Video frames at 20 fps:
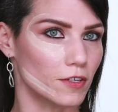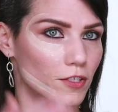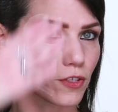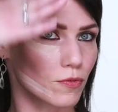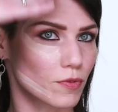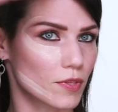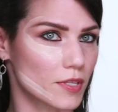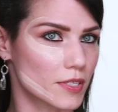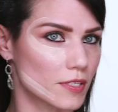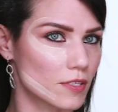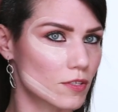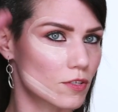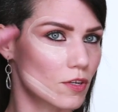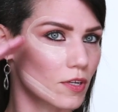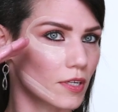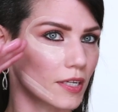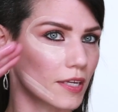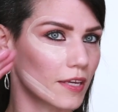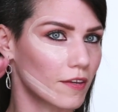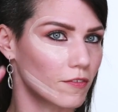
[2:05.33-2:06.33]
So this is
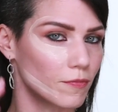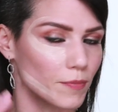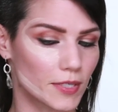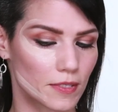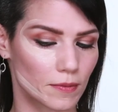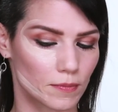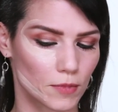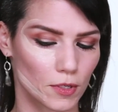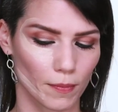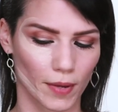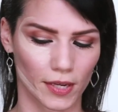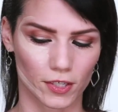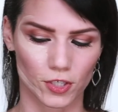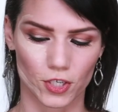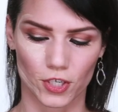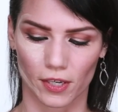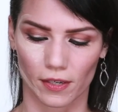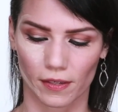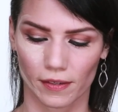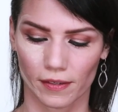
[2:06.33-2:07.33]
gonna give me some
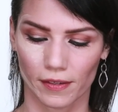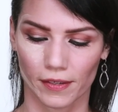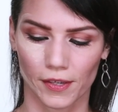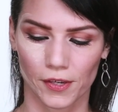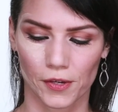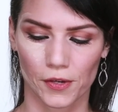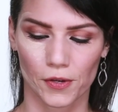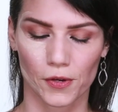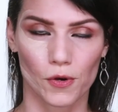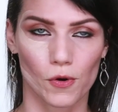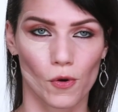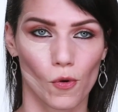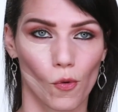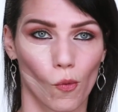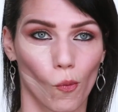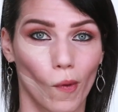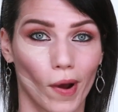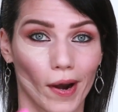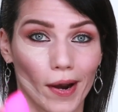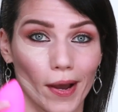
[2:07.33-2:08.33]
dimension.
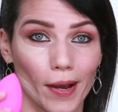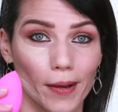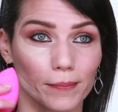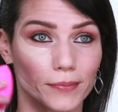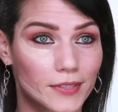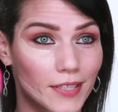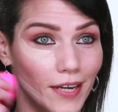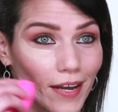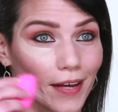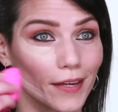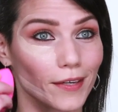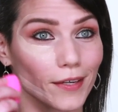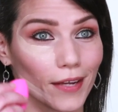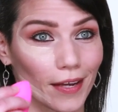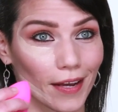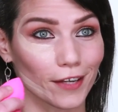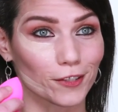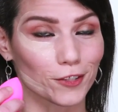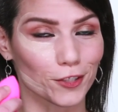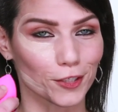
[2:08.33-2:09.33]
When I'm done
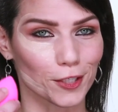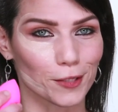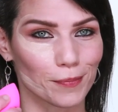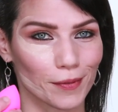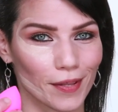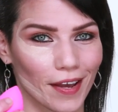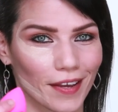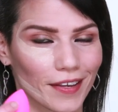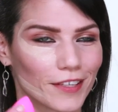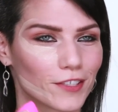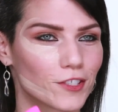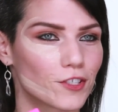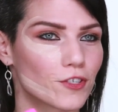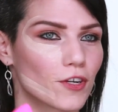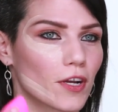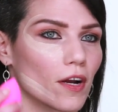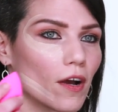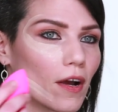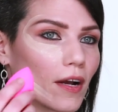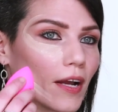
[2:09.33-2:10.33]
actually applying it
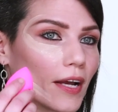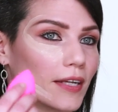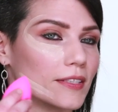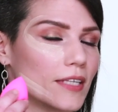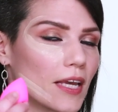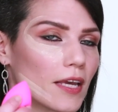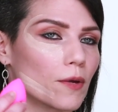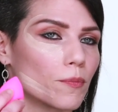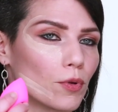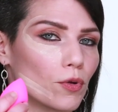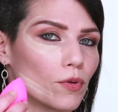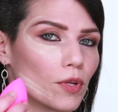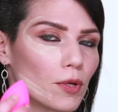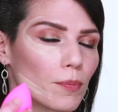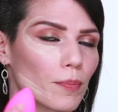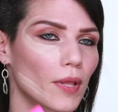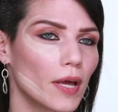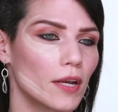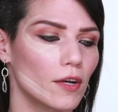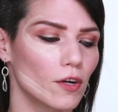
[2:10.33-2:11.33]
straight on, I take a beauty
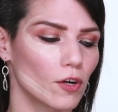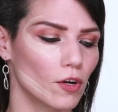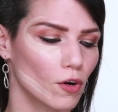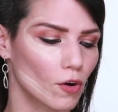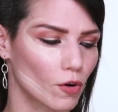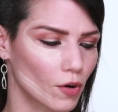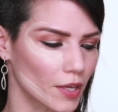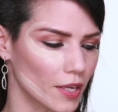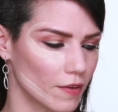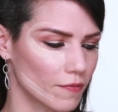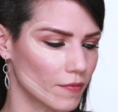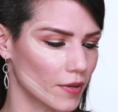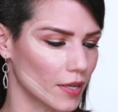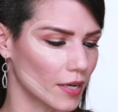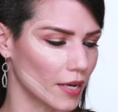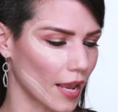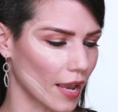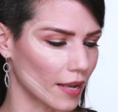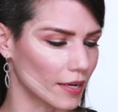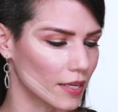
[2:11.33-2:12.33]
blender or
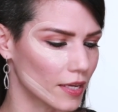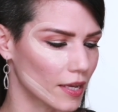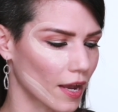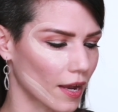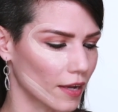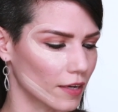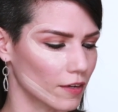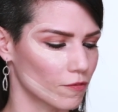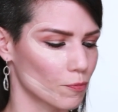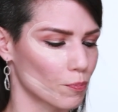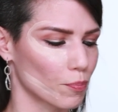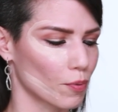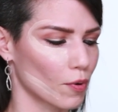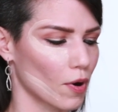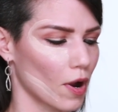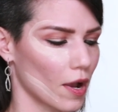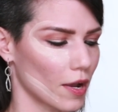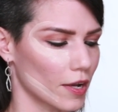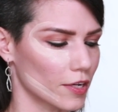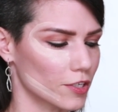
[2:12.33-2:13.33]
even any kind of
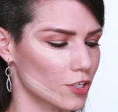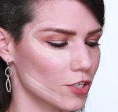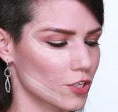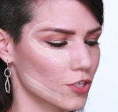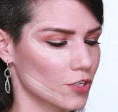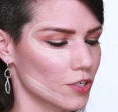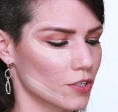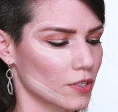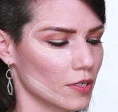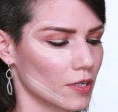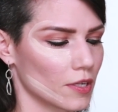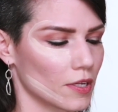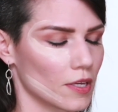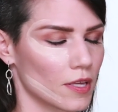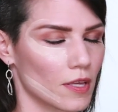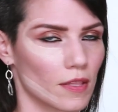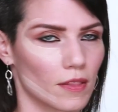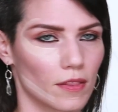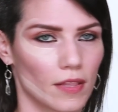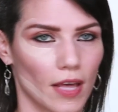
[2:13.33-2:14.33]
brush
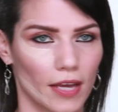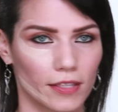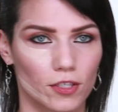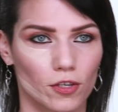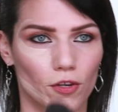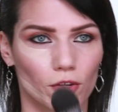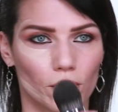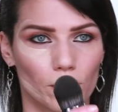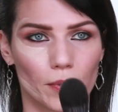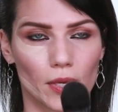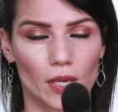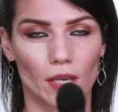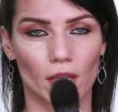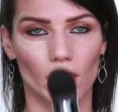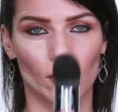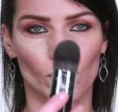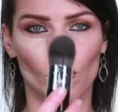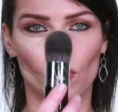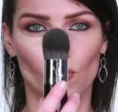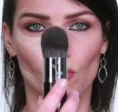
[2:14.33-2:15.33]
that's gonna
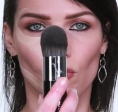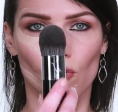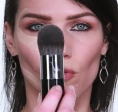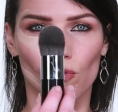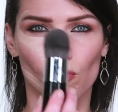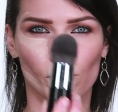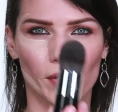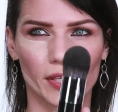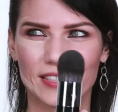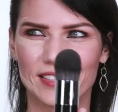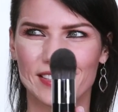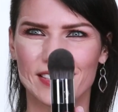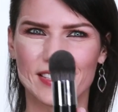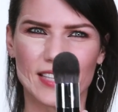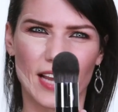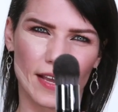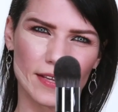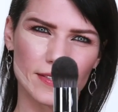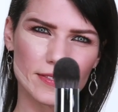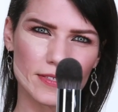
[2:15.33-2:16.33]
be really
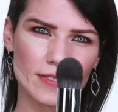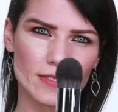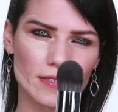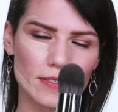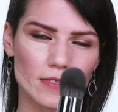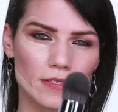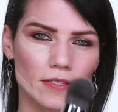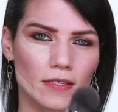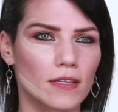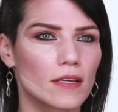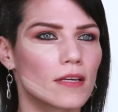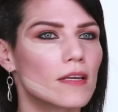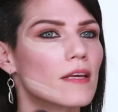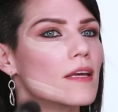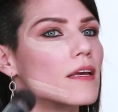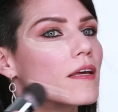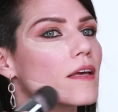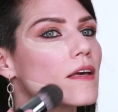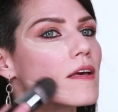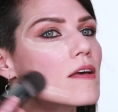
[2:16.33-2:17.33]
dense
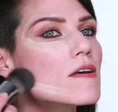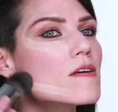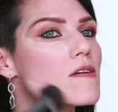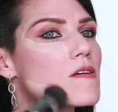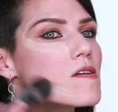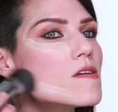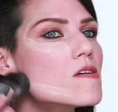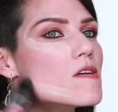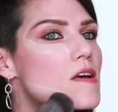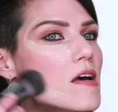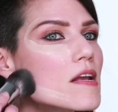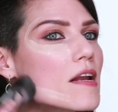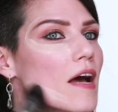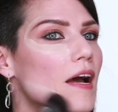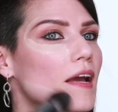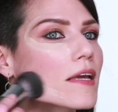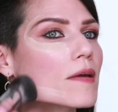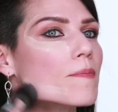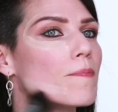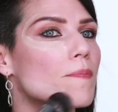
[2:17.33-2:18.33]
and
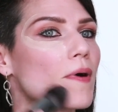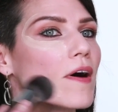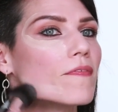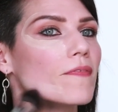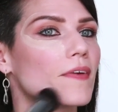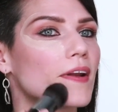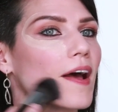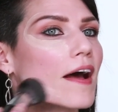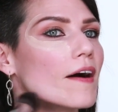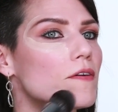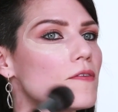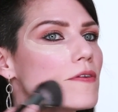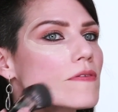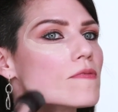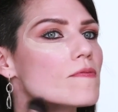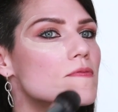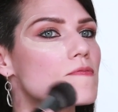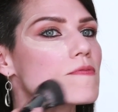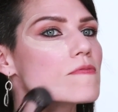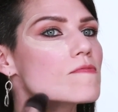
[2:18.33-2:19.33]
I can buff it out
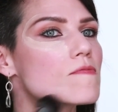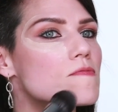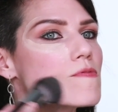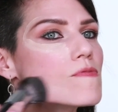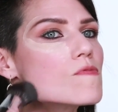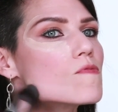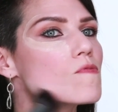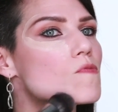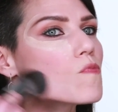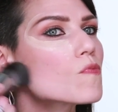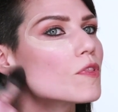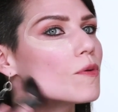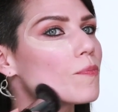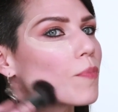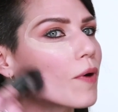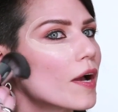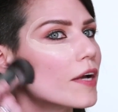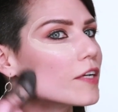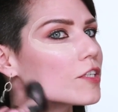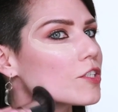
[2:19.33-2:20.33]
with a
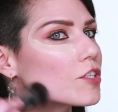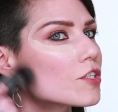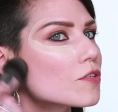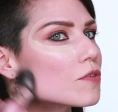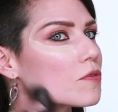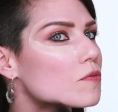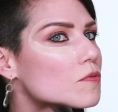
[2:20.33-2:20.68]
brush.